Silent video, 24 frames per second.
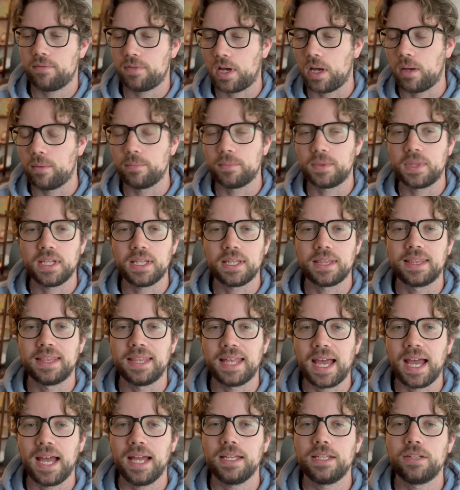I think
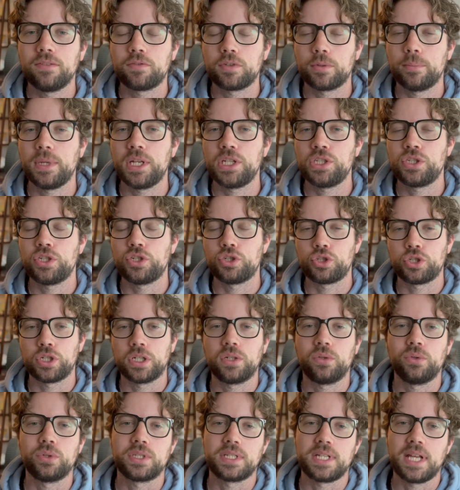that information
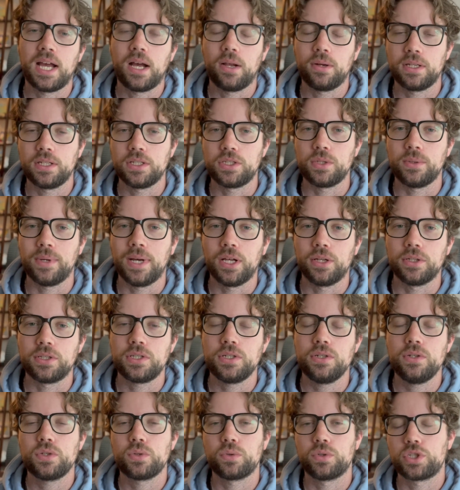trickles down into
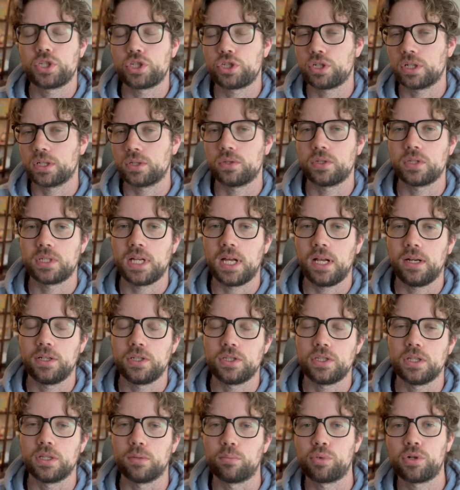L2s, which trickles down
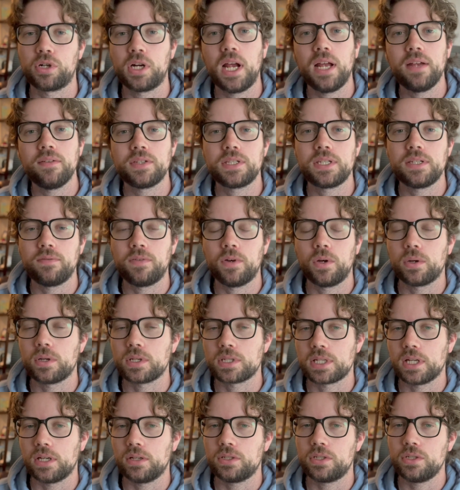into the
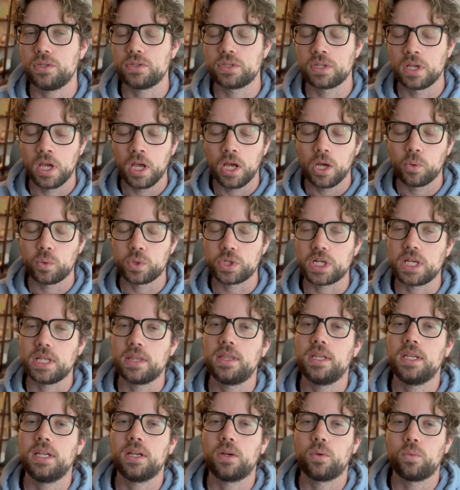privacy-focused L2s, which I
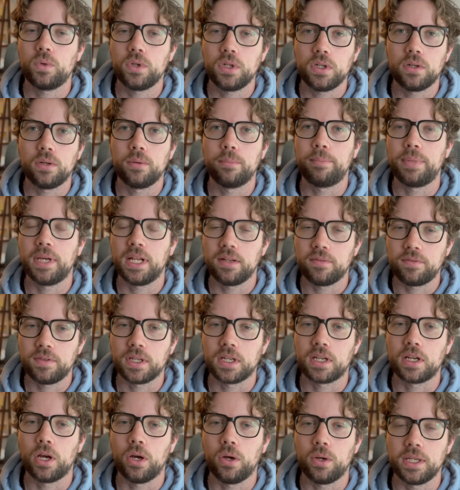think will
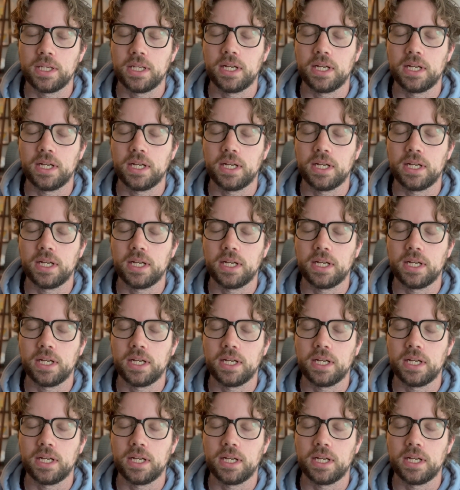benefit COTI.